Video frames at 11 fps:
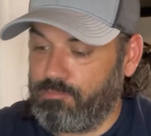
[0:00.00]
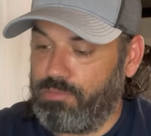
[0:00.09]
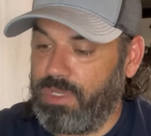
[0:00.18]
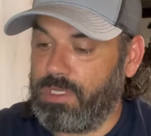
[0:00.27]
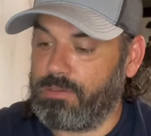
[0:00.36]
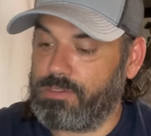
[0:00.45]

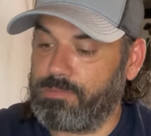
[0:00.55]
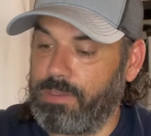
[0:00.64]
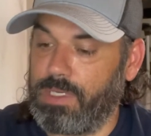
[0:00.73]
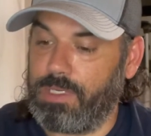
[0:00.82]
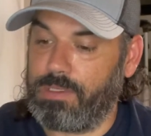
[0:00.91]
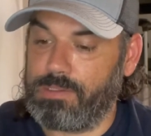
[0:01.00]
Beetle
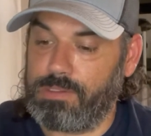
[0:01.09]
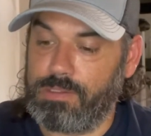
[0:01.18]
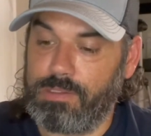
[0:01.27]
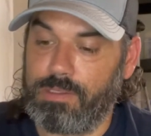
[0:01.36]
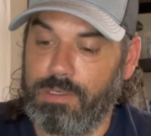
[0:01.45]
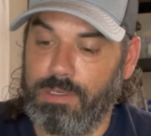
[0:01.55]
Spins,
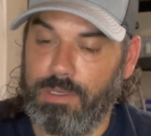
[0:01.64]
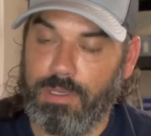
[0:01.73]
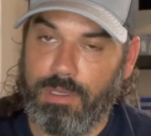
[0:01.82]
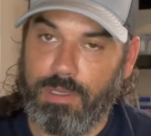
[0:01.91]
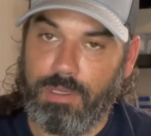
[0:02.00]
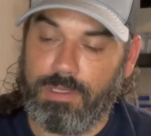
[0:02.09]

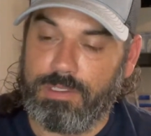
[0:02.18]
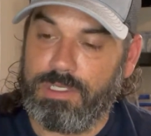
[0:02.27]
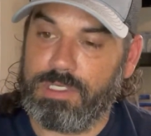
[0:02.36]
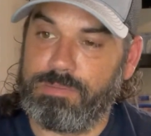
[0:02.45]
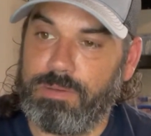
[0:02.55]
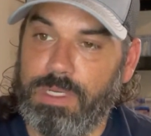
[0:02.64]
jig
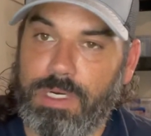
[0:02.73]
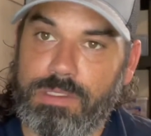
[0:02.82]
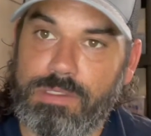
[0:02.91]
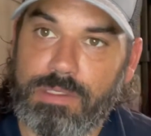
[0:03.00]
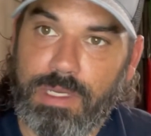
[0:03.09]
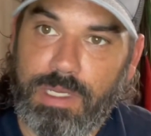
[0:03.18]
spinners.
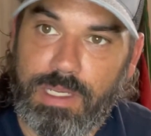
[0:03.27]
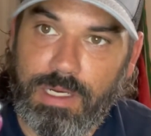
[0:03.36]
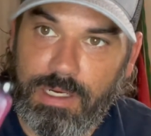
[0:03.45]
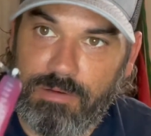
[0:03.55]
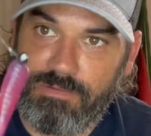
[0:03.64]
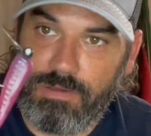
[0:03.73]
I carry
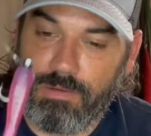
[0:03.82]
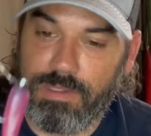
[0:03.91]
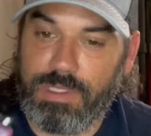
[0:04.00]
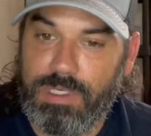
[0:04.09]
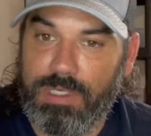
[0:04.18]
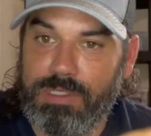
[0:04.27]
a few of
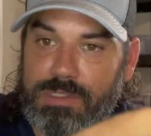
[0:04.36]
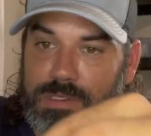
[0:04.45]
these.